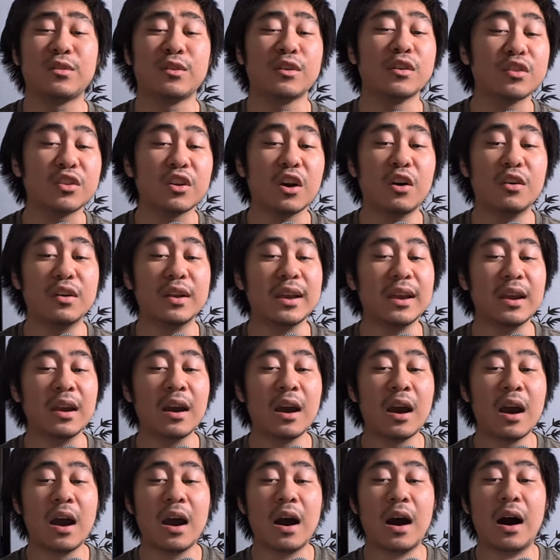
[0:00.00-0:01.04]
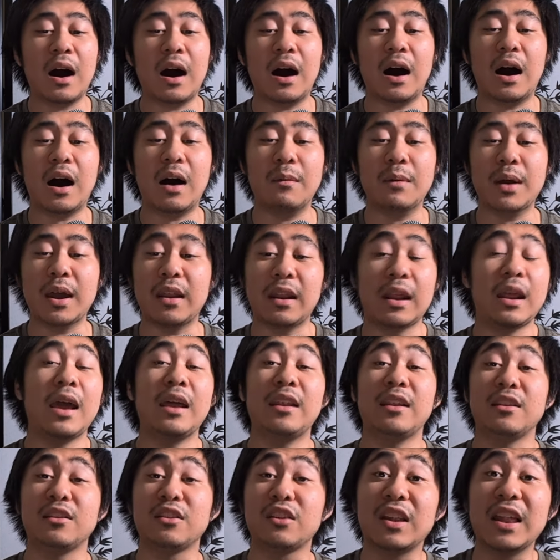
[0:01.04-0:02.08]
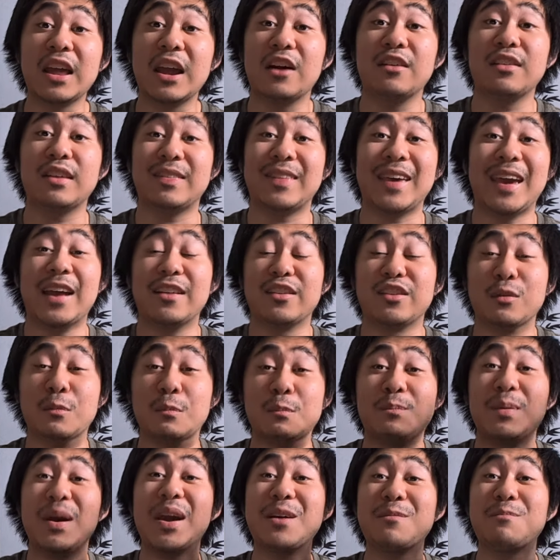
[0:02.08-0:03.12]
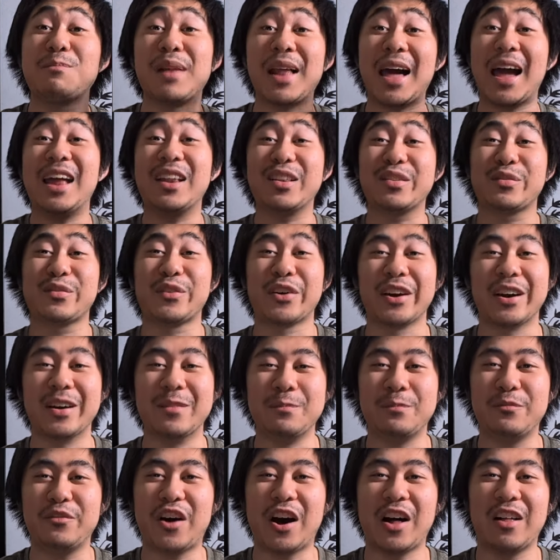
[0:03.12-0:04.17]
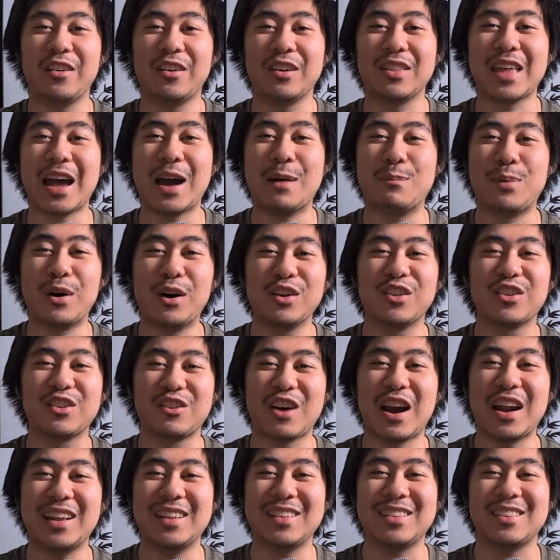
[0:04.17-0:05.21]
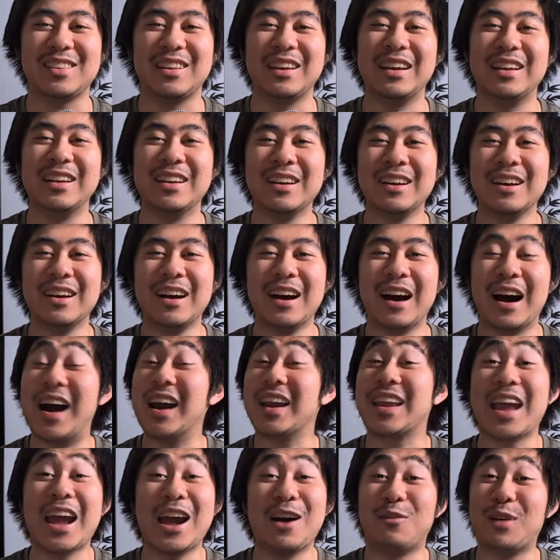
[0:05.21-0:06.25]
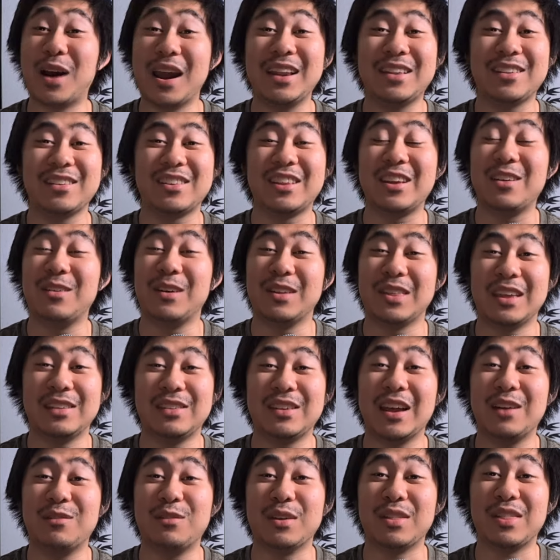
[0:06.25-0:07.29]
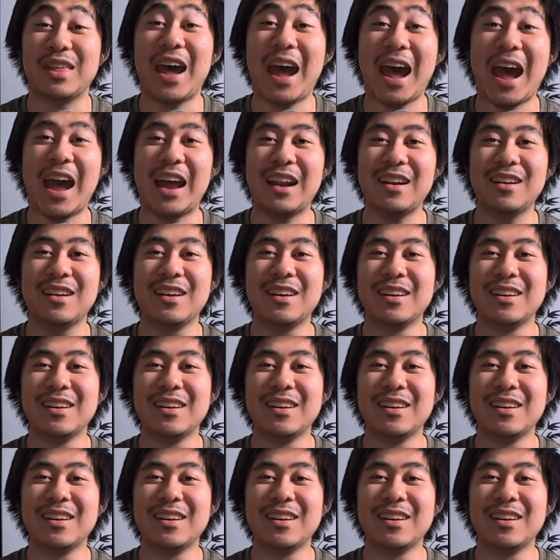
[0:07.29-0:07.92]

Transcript: for Sony, um, and and it's clear that they had some big plans for him following that post-credit scene. I can't wait to see what they did with that.